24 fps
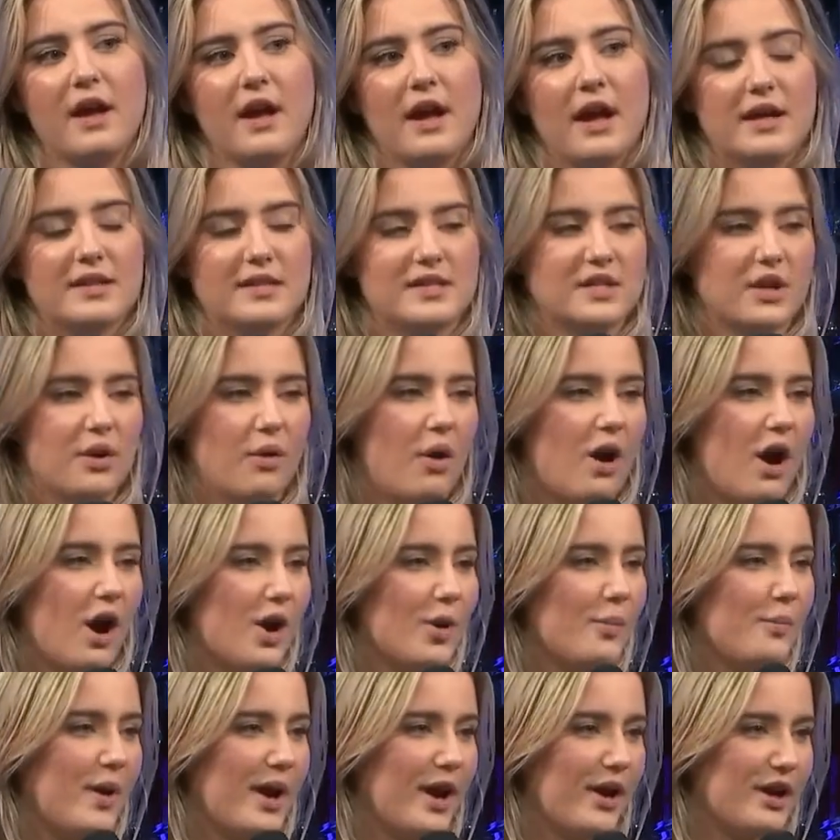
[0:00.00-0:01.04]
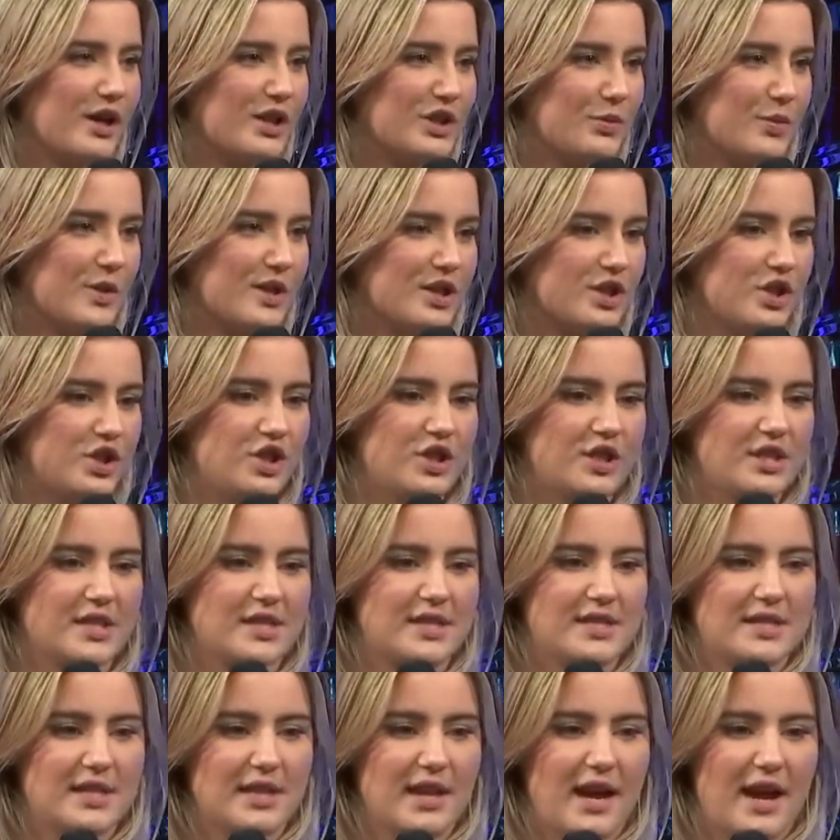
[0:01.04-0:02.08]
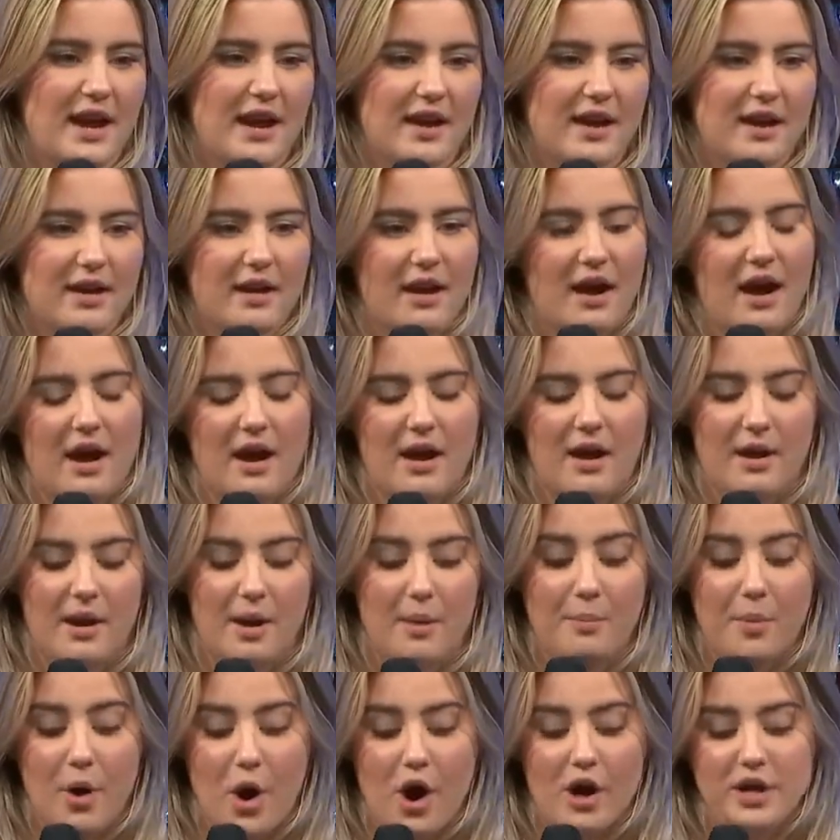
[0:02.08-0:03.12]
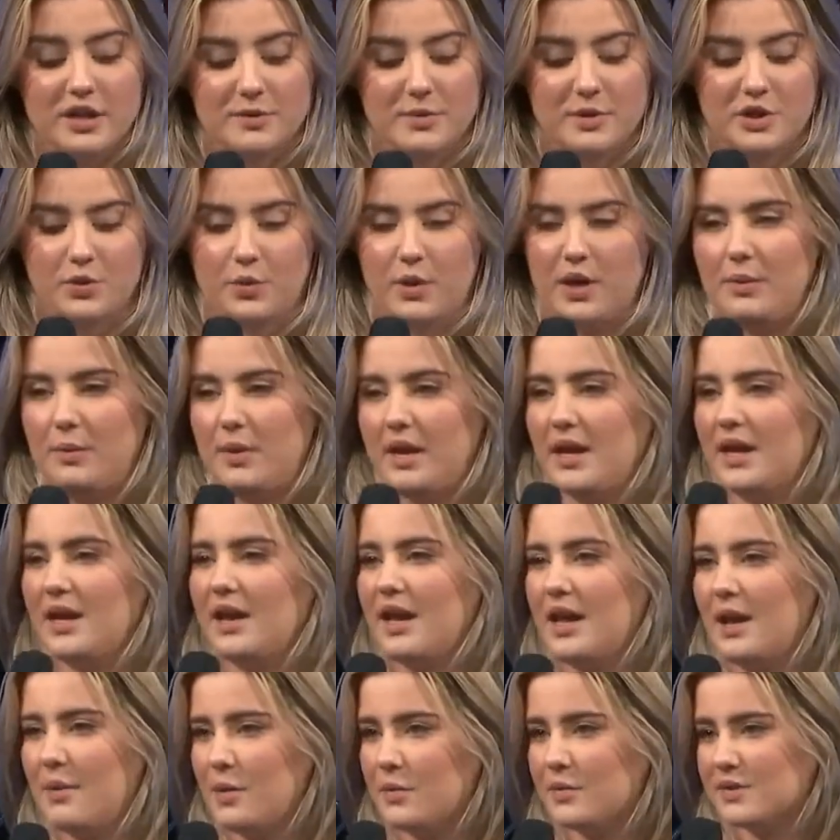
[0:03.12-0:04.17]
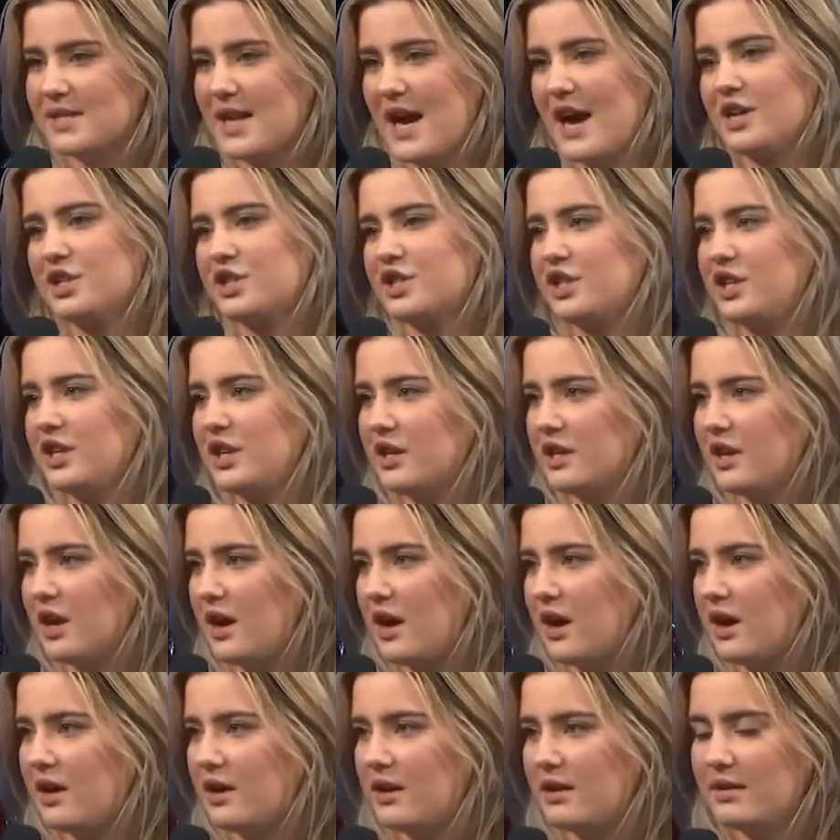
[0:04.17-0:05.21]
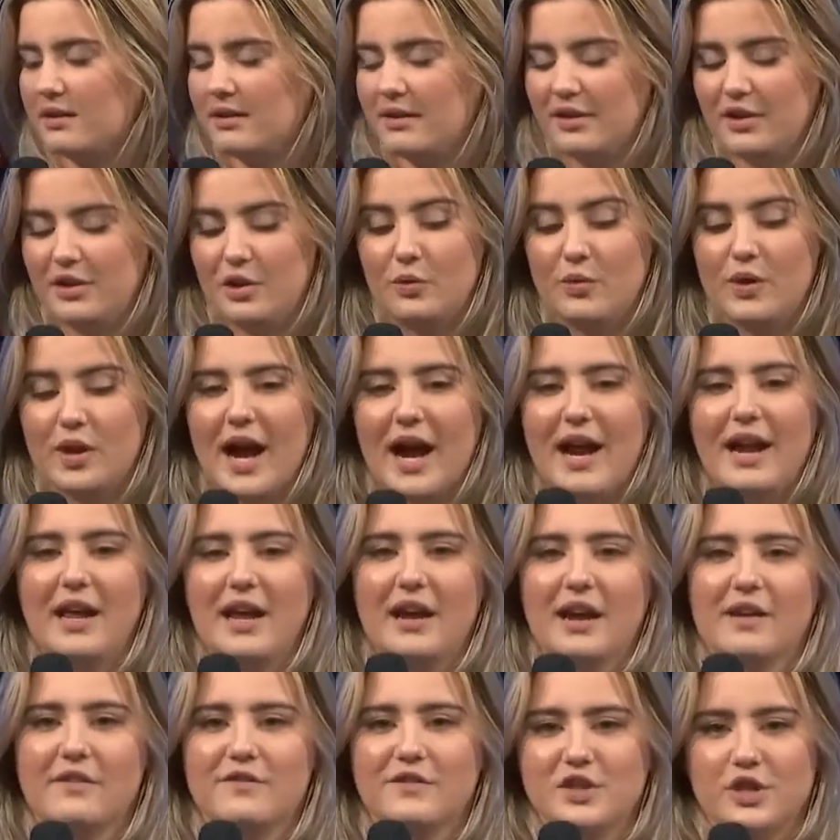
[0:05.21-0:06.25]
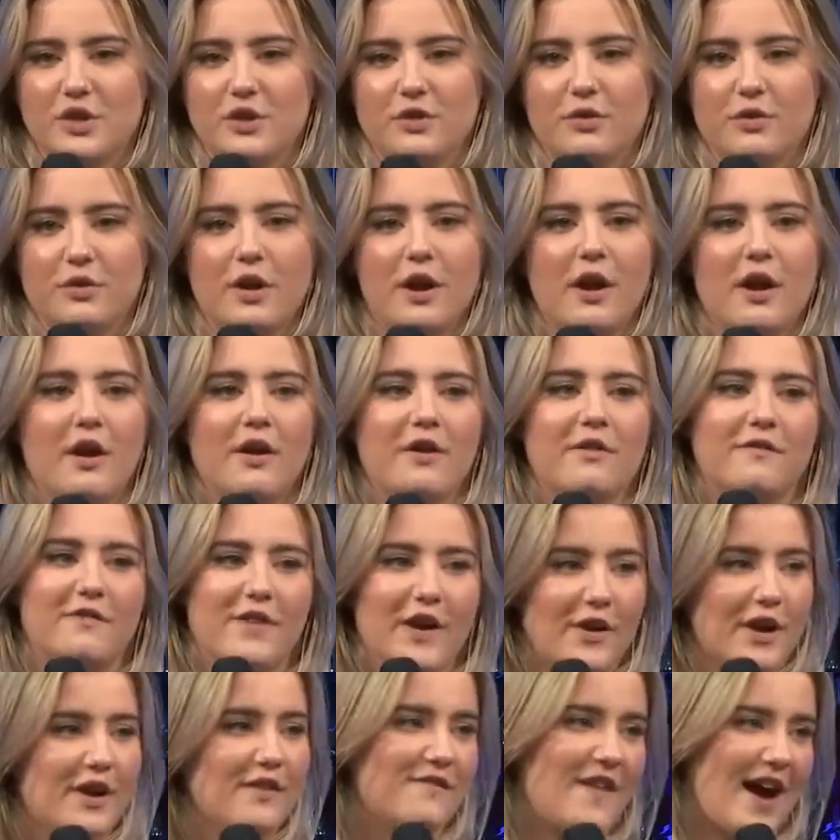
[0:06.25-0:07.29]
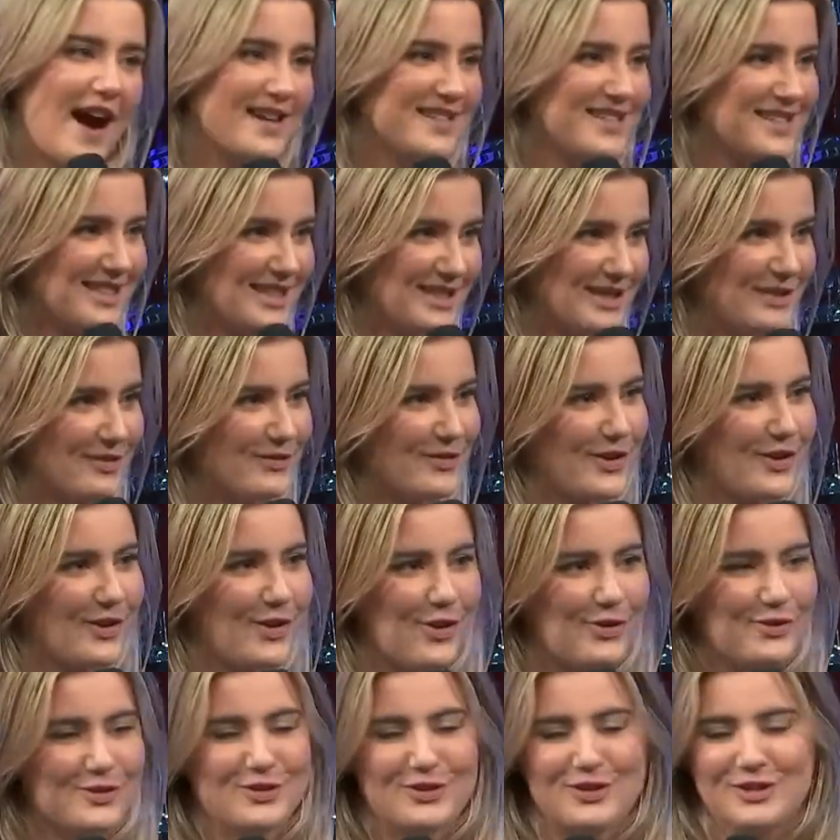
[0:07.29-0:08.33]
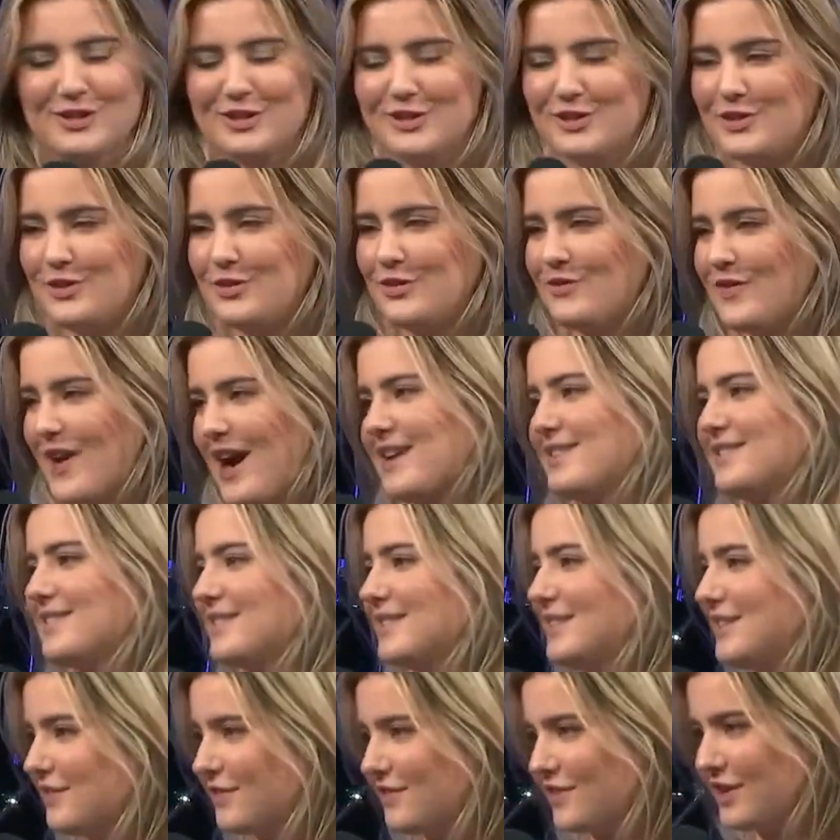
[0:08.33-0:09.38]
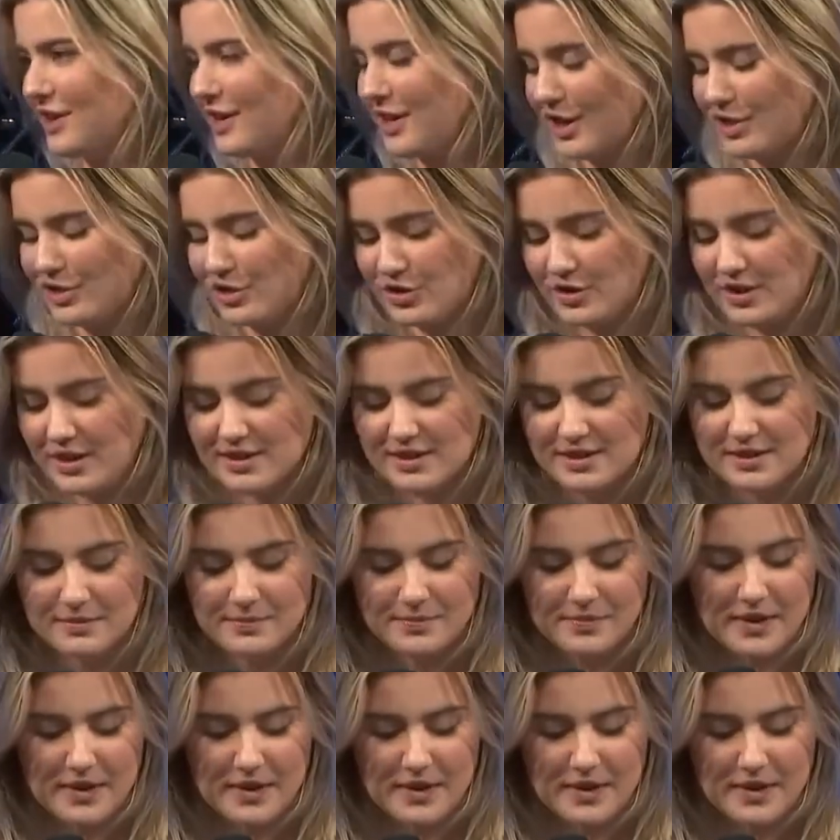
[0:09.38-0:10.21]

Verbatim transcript: And so our marriage wasn't just a, a bond between me and him, it was actually a, a uniting of two very vastly different cultures and two vastly different countries.